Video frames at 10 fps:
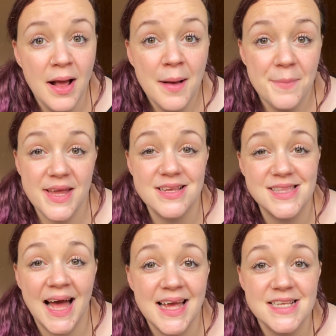because
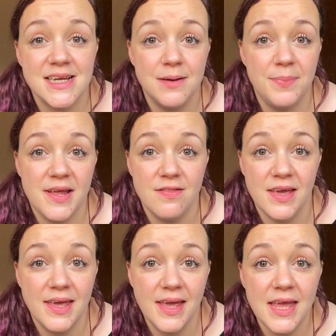that is going to be the
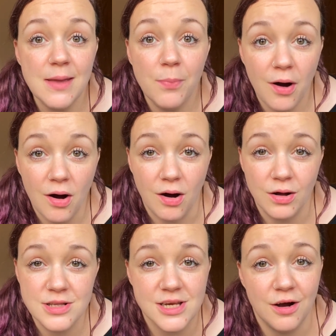key
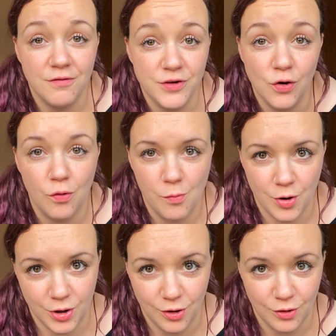part of your
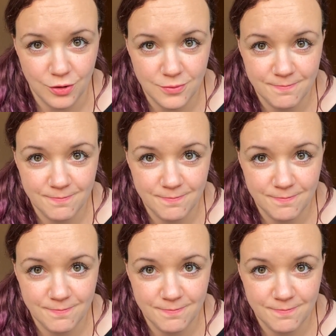monologue.